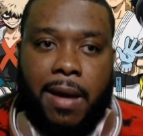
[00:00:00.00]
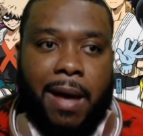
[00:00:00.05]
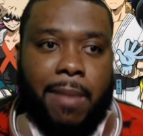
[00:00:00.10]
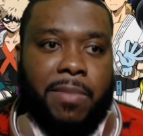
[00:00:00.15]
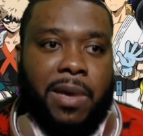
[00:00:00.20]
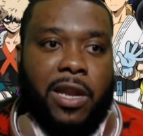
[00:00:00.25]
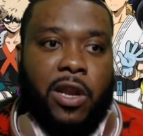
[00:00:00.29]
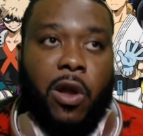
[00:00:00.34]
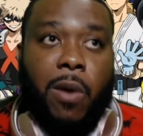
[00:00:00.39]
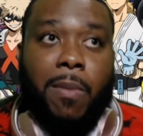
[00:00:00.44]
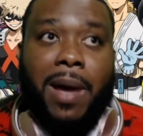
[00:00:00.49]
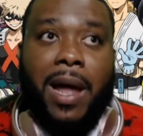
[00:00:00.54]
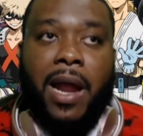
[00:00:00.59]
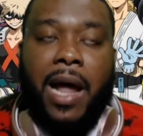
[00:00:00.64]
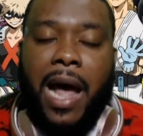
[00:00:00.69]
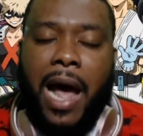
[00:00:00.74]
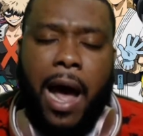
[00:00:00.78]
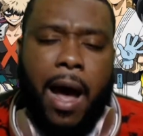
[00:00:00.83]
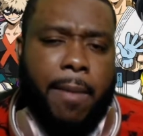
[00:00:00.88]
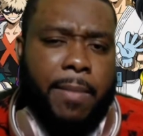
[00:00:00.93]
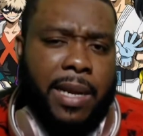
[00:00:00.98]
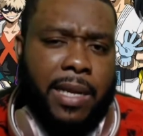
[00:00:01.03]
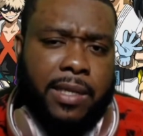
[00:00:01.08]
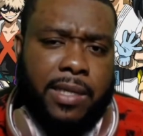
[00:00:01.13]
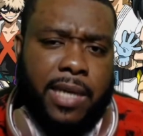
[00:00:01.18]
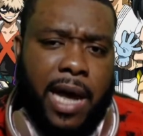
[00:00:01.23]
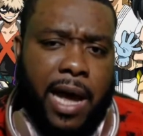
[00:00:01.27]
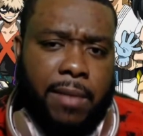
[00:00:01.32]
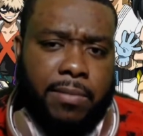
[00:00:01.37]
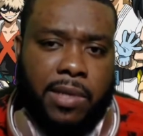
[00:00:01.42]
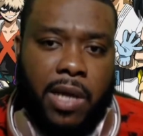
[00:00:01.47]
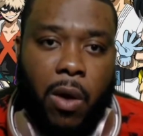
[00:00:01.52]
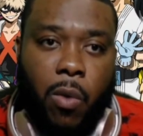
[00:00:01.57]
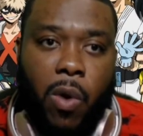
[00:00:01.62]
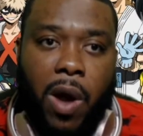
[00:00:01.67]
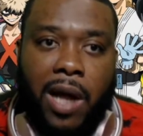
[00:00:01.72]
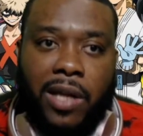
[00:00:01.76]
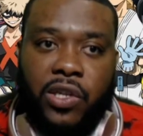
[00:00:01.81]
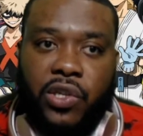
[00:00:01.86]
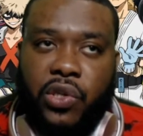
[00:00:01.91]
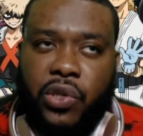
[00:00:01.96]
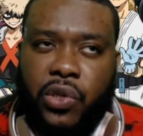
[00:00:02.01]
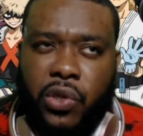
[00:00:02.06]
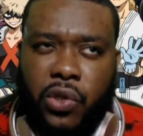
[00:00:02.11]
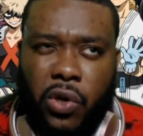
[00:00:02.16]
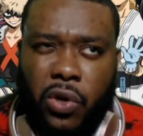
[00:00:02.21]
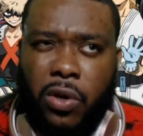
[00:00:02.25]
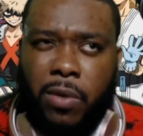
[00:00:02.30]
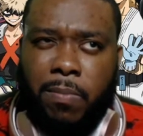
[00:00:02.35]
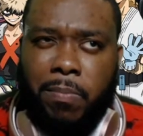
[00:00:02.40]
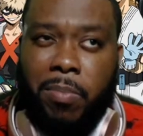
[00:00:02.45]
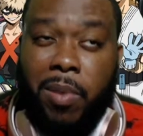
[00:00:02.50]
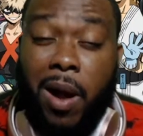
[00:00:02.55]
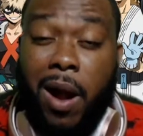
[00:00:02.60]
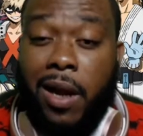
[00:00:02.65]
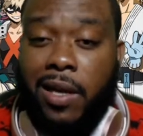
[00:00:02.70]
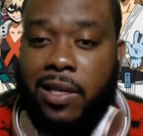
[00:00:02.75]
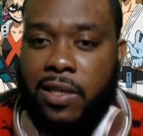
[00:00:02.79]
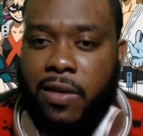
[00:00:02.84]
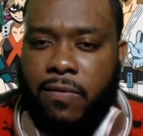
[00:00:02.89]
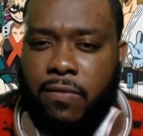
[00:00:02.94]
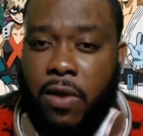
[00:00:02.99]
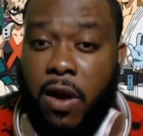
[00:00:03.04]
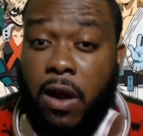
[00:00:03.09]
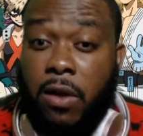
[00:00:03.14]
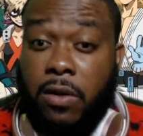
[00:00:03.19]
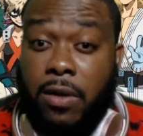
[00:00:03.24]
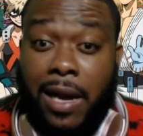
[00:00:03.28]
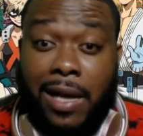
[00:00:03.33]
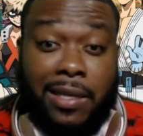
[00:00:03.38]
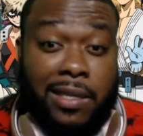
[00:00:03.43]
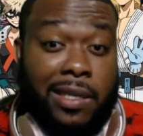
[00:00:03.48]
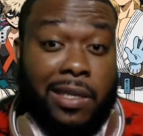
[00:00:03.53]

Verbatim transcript: I mean, no matter how many times I watch certain parts of Naruto, I